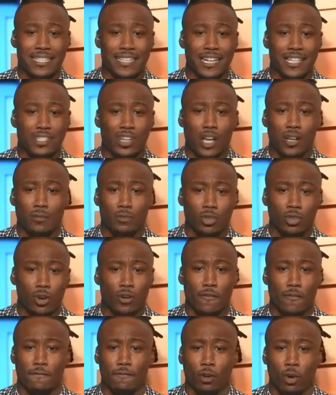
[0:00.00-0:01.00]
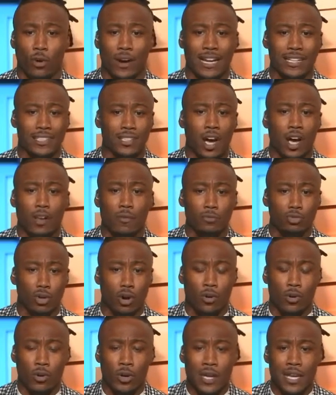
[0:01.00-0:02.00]
I saw him throw to Floyd. I saw him
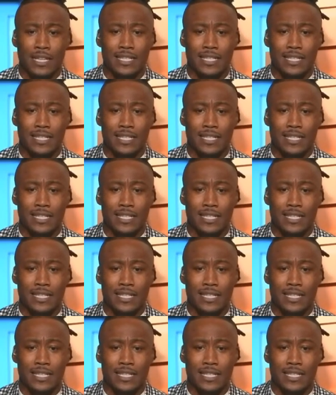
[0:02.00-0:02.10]
throw